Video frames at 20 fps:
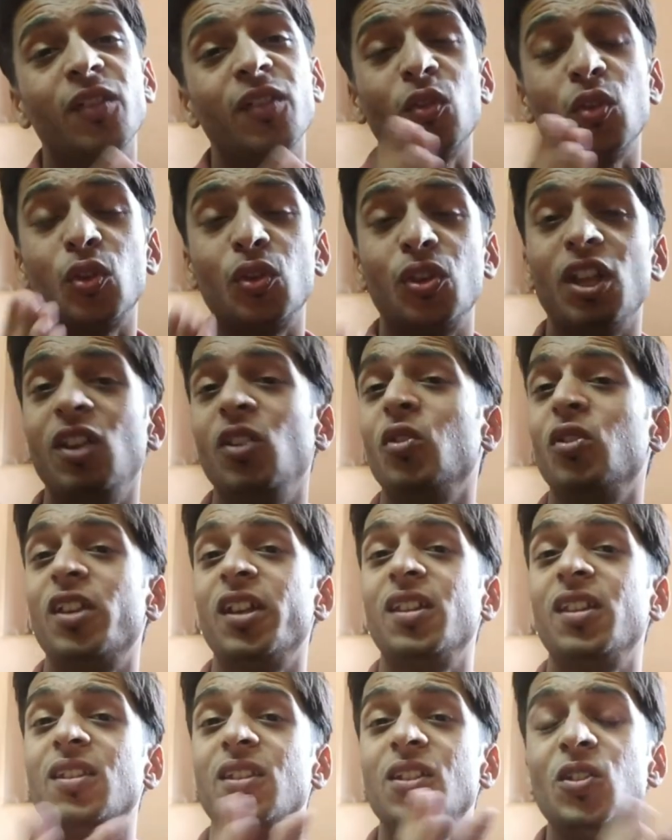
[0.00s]
I want to tell you
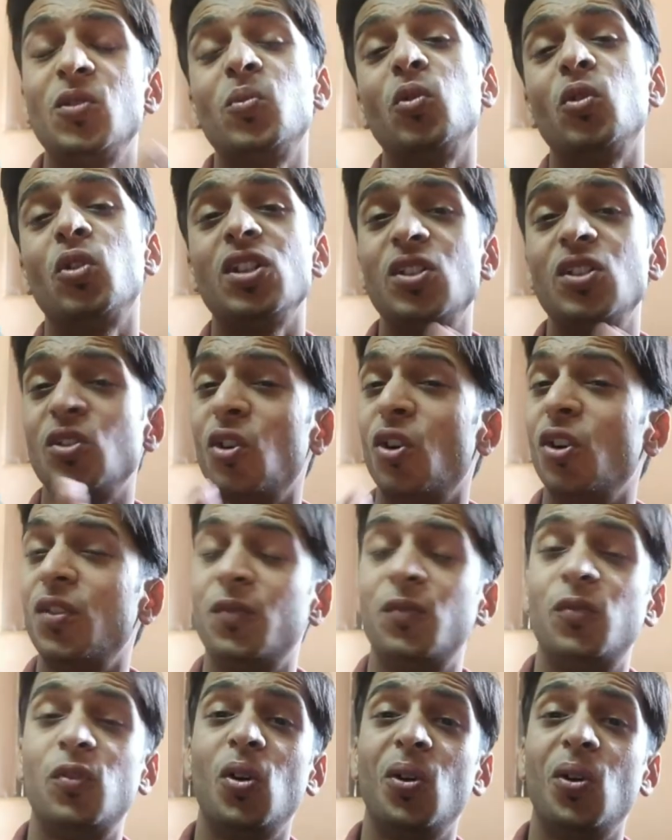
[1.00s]
that this book is not
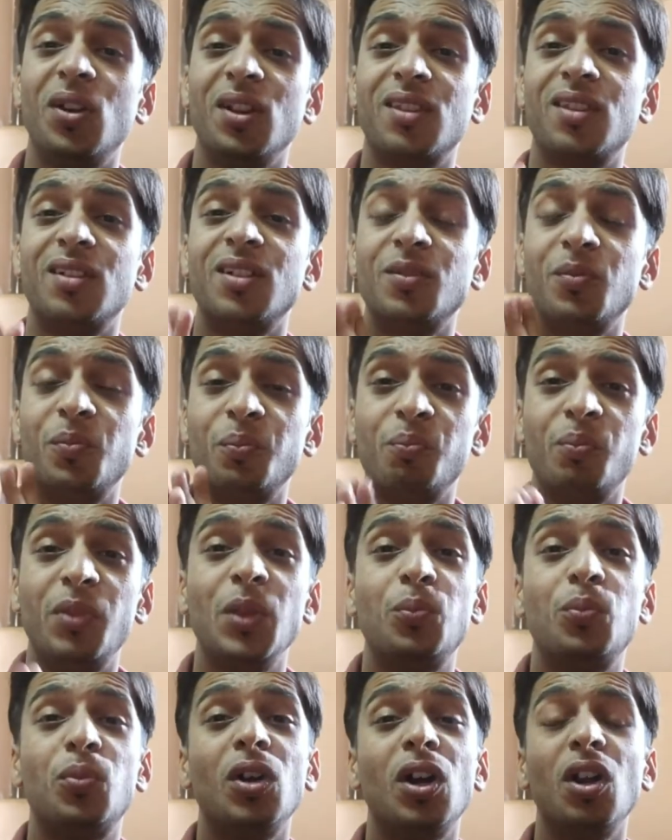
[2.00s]
for the
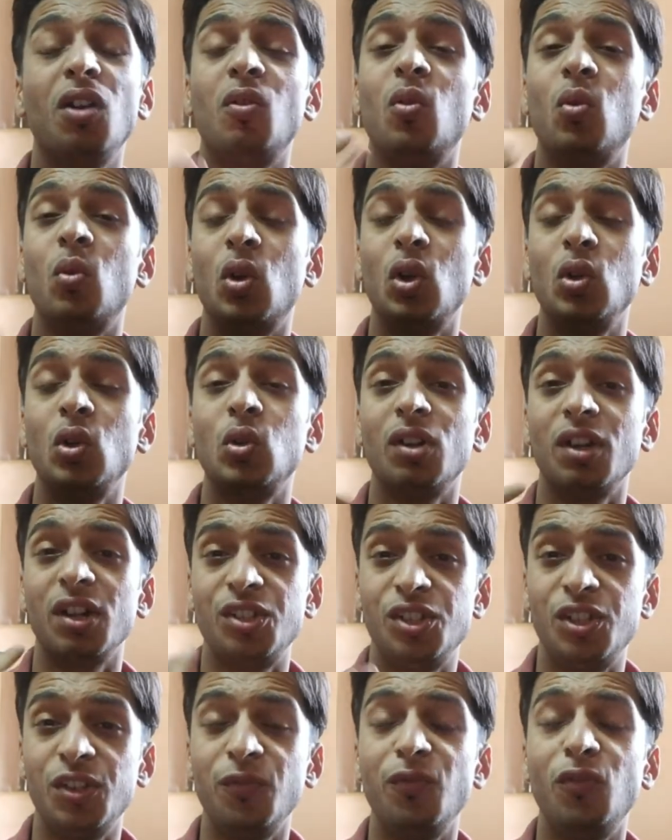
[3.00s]
people who want to
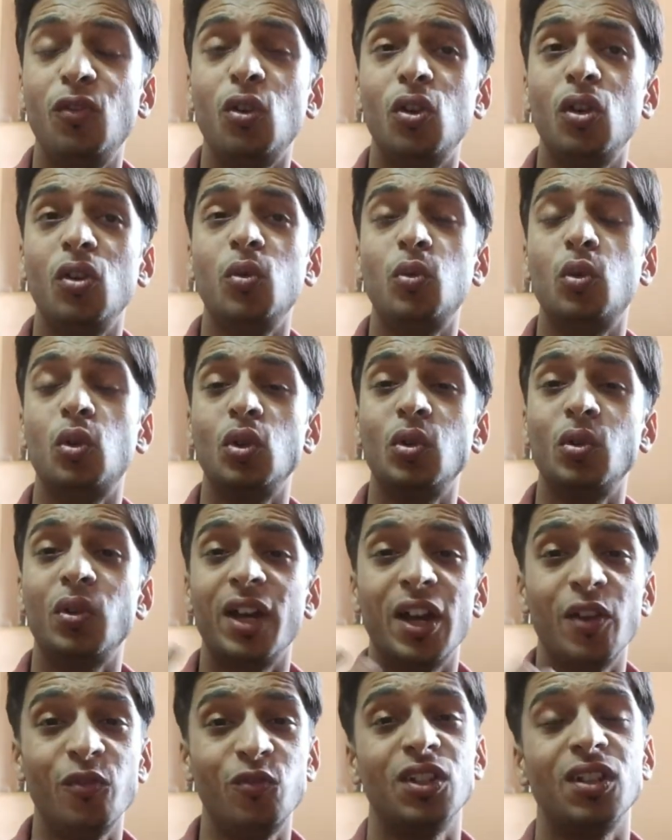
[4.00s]
achieve goal, who want to
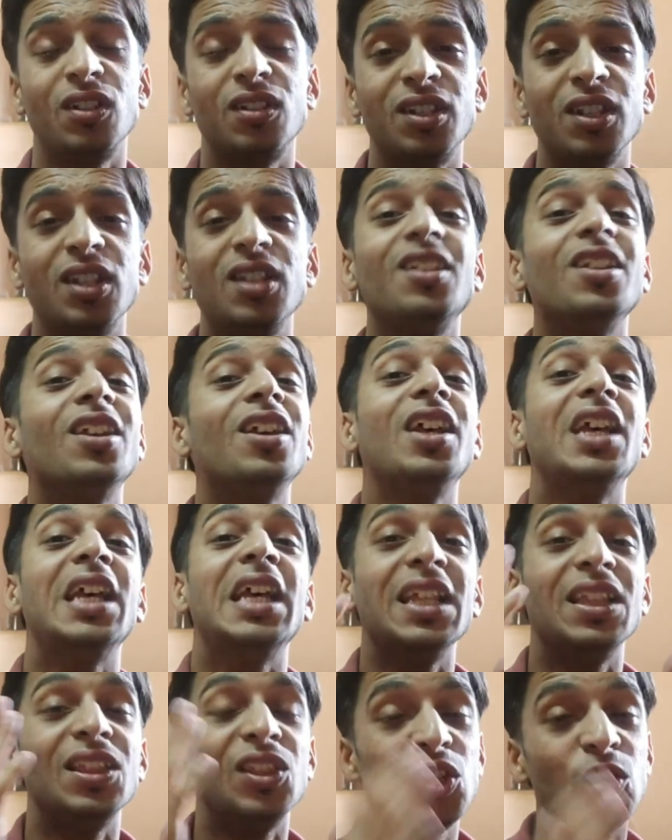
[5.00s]
have success.
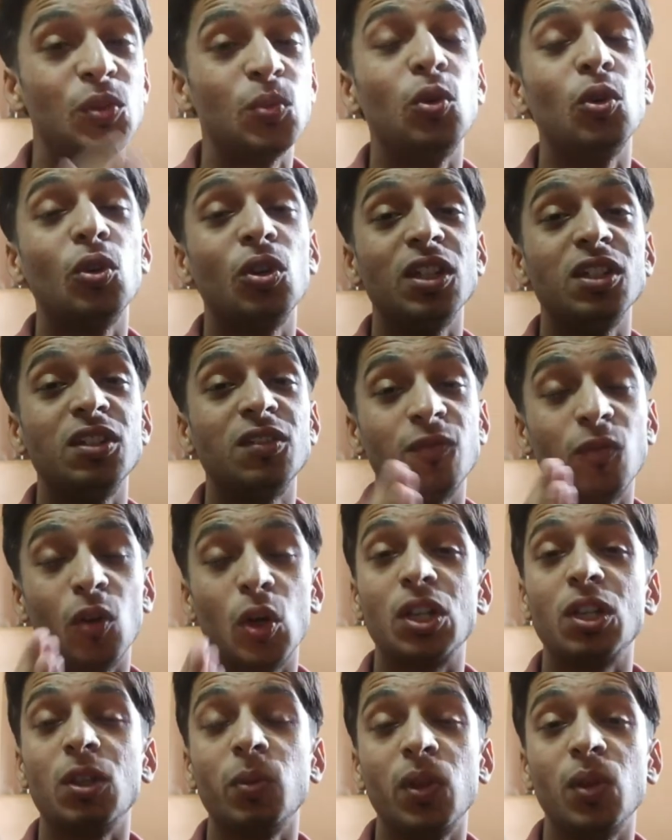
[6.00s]
This book is
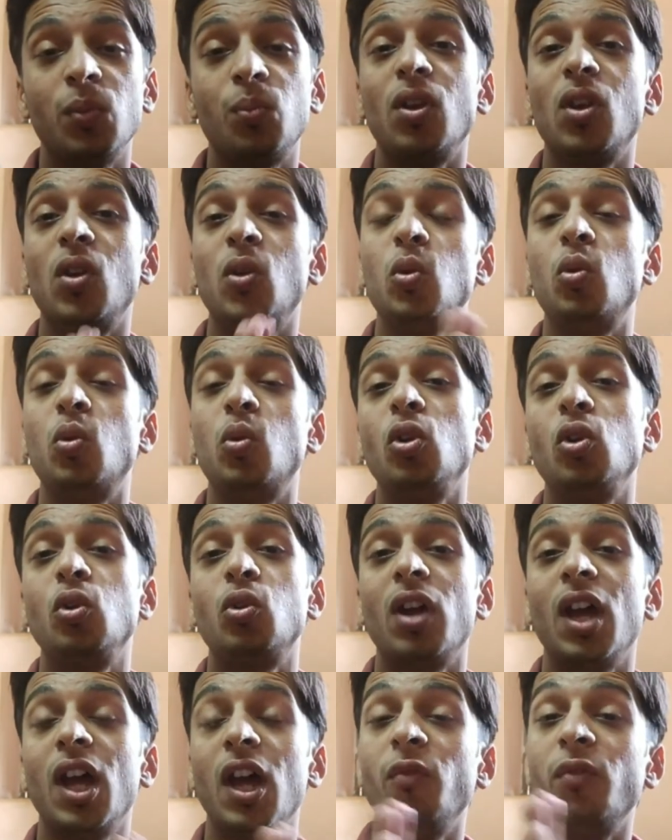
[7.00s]
for the people who want
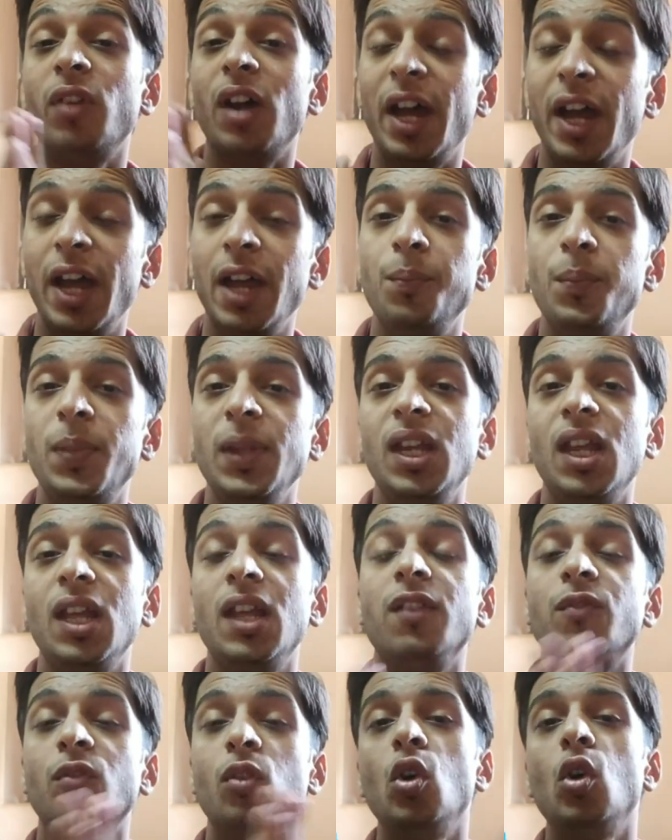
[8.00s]
to have a happy
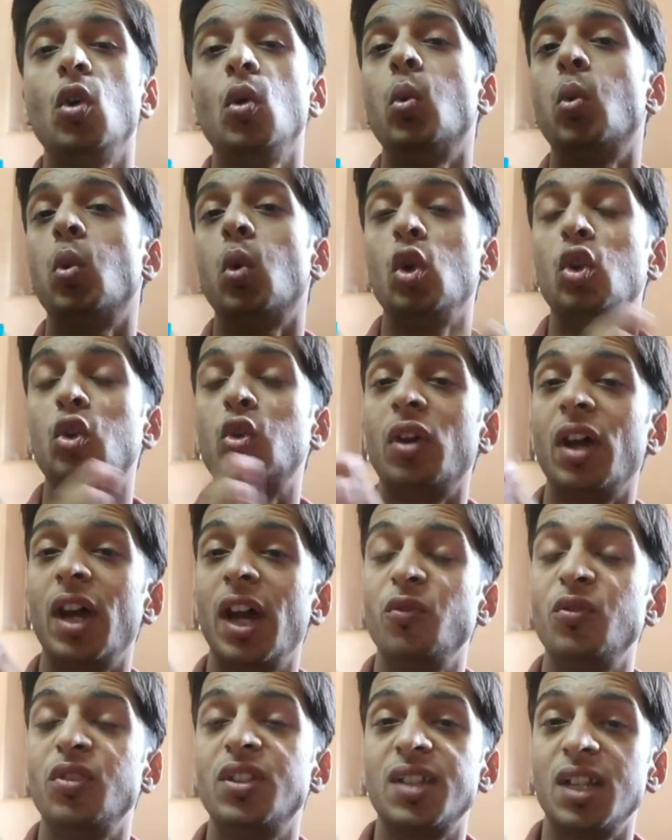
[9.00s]
life, who want to
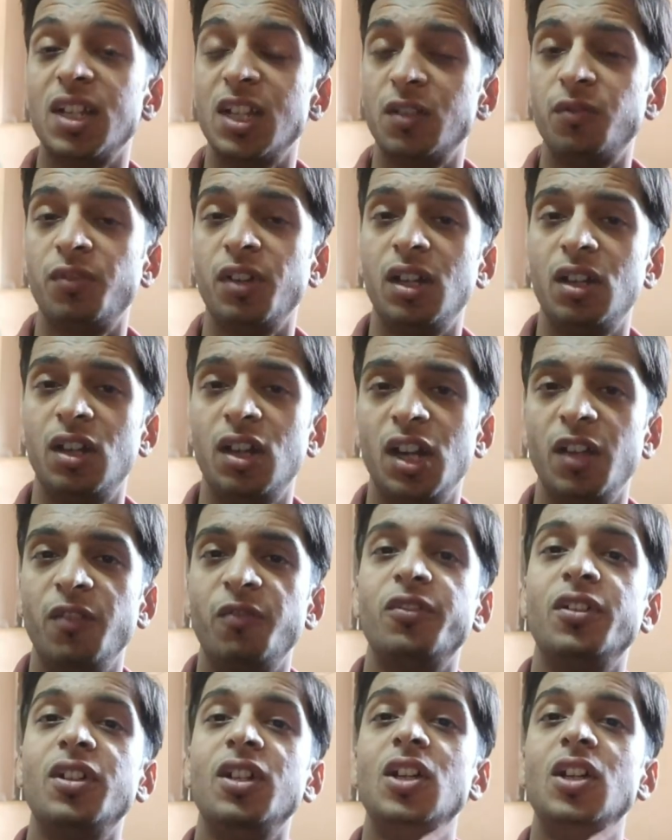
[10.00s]
have the satisfactory life.